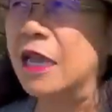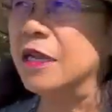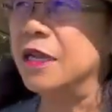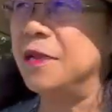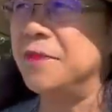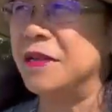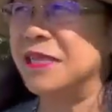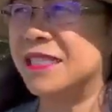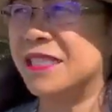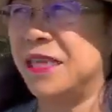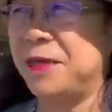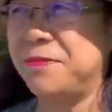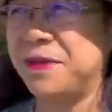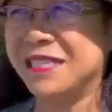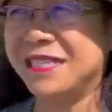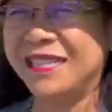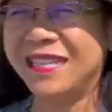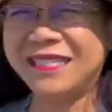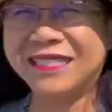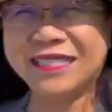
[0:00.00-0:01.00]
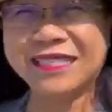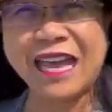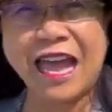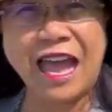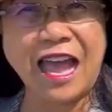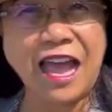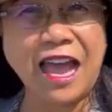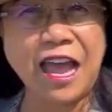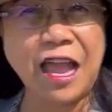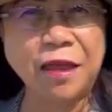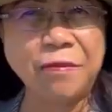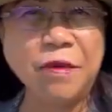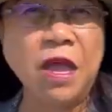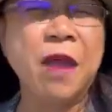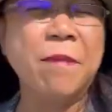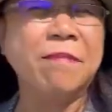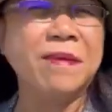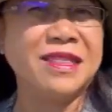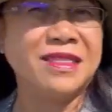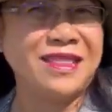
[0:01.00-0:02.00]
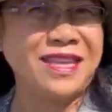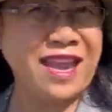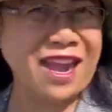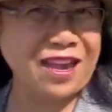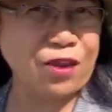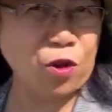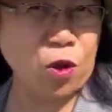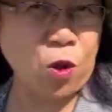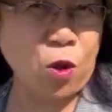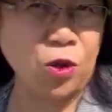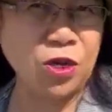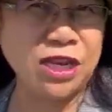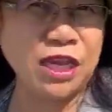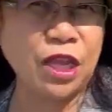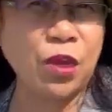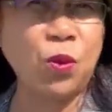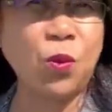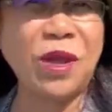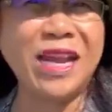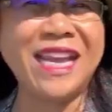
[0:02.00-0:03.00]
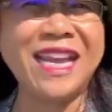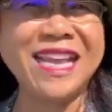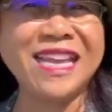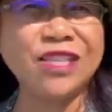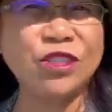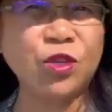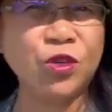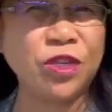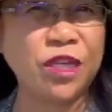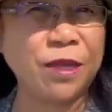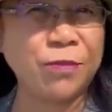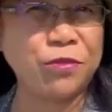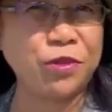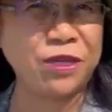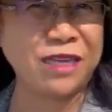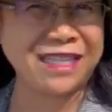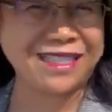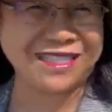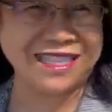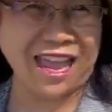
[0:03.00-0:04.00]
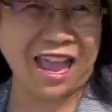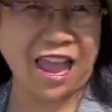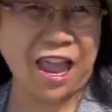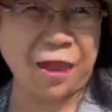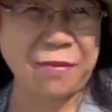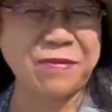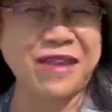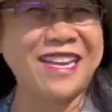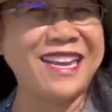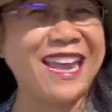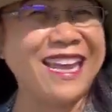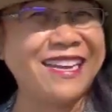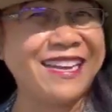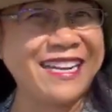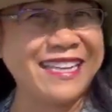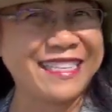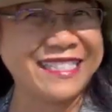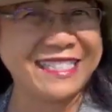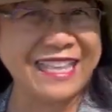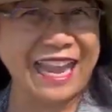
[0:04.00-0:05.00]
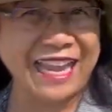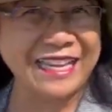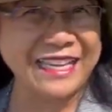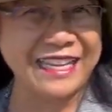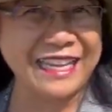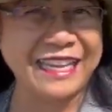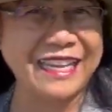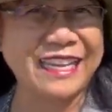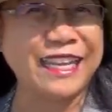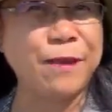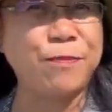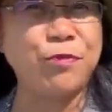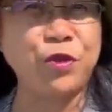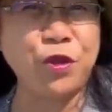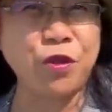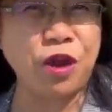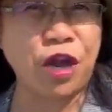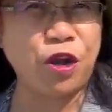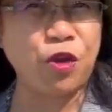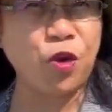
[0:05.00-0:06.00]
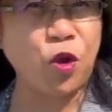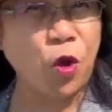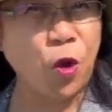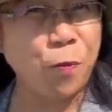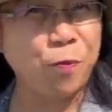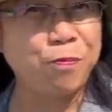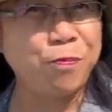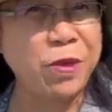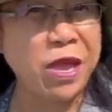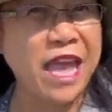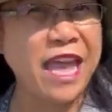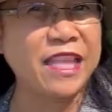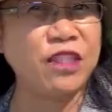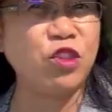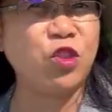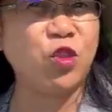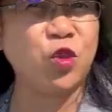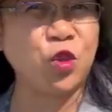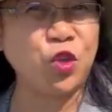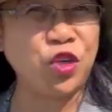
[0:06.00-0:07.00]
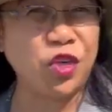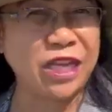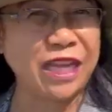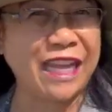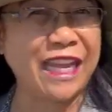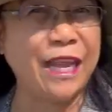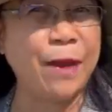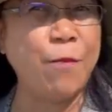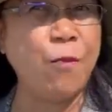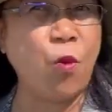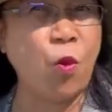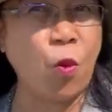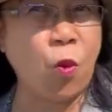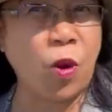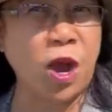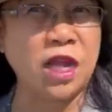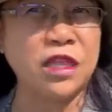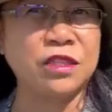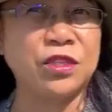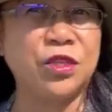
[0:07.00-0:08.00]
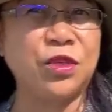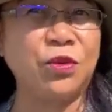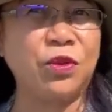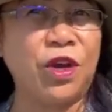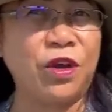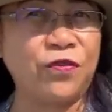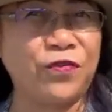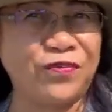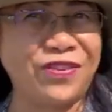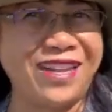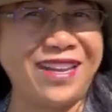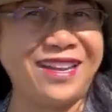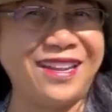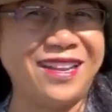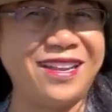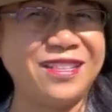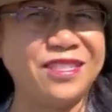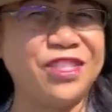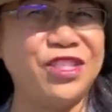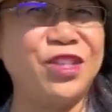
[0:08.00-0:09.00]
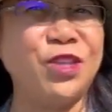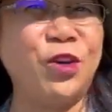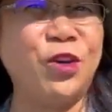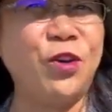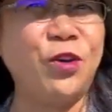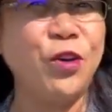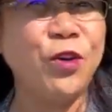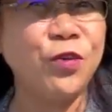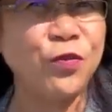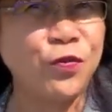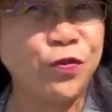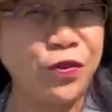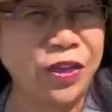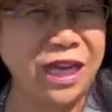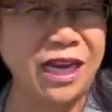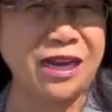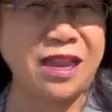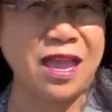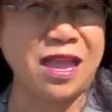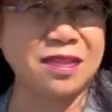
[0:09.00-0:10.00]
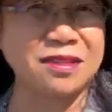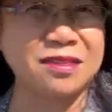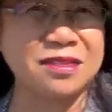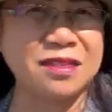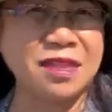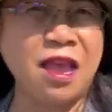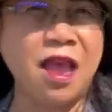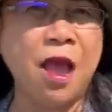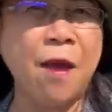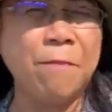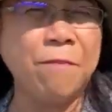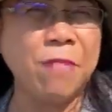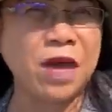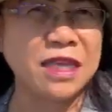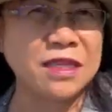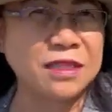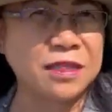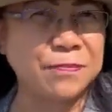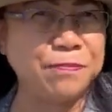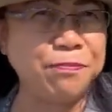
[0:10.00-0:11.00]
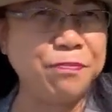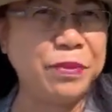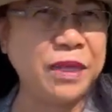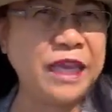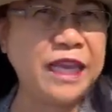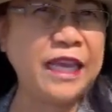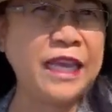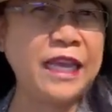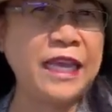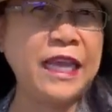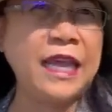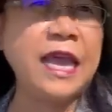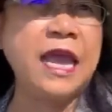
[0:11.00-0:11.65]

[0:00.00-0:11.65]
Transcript: they must give us the time, but they are only willing to give you the time and understanding if you are open to them what you are feeling. Your feelings must be